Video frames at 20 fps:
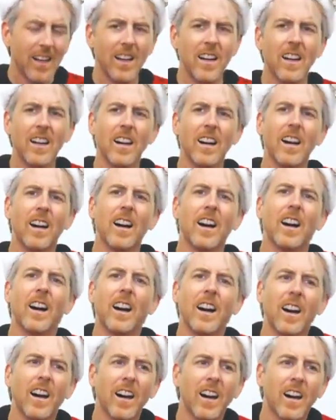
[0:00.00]

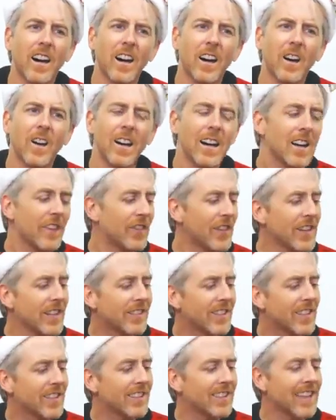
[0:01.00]
Oh,
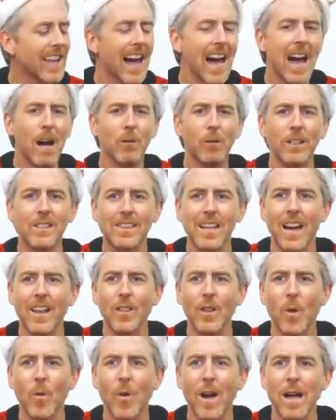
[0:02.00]
this is not what's
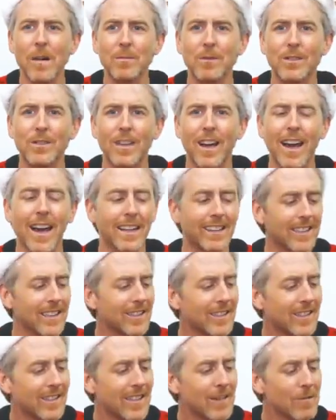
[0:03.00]
on the
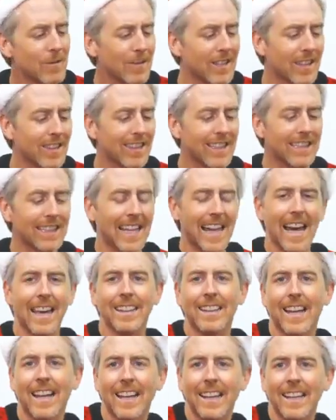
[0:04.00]
website. There was a thing that
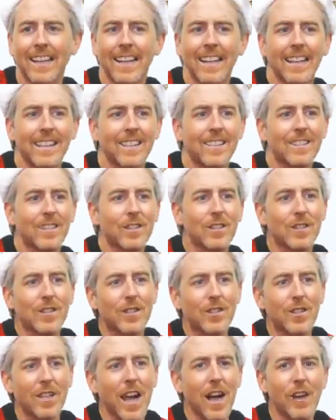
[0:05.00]
had like
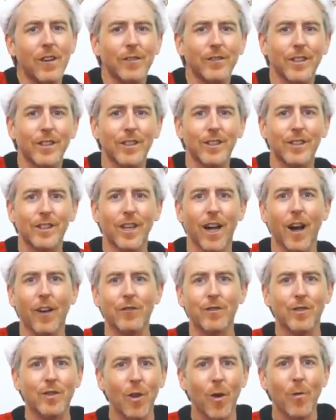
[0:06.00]
shelves and
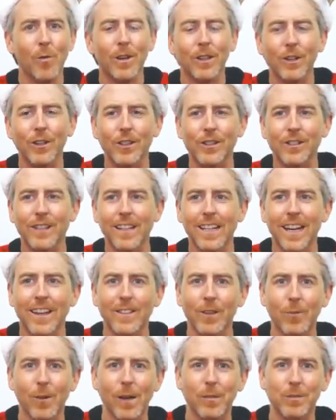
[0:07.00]
stuff. Show what it looks like on
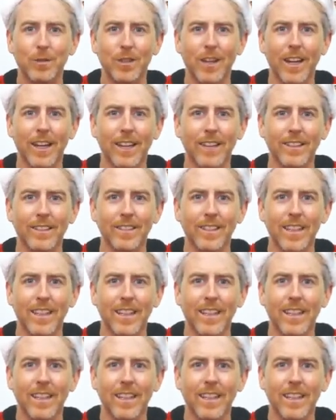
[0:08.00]
the website.